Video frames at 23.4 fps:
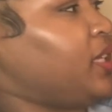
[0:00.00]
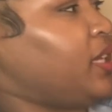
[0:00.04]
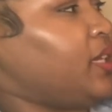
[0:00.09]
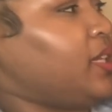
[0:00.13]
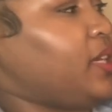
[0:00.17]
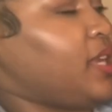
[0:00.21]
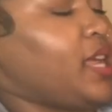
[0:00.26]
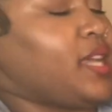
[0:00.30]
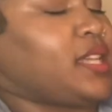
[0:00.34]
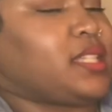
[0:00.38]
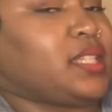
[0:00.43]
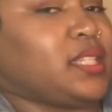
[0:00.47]

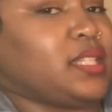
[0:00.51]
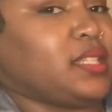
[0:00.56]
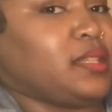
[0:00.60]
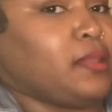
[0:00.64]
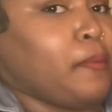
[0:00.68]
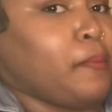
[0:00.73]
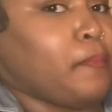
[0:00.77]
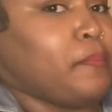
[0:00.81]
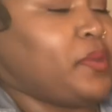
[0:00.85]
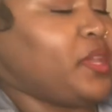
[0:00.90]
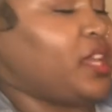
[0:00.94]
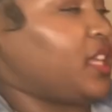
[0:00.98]
in next is the
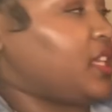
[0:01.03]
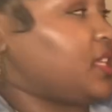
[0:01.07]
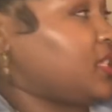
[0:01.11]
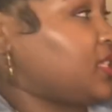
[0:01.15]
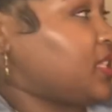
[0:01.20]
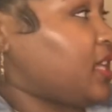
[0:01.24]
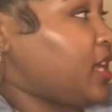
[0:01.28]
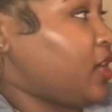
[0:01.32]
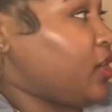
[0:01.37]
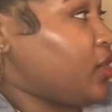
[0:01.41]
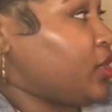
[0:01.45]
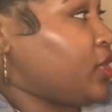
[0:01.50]

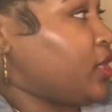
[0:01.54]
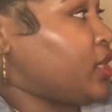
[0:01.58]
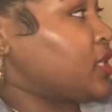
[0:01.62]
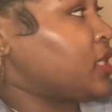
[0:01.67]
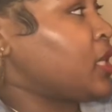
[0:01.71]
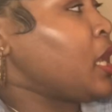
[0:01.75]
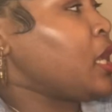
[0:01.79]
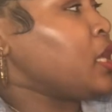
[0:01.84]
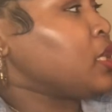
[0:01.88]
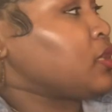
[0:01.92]
biggest areas.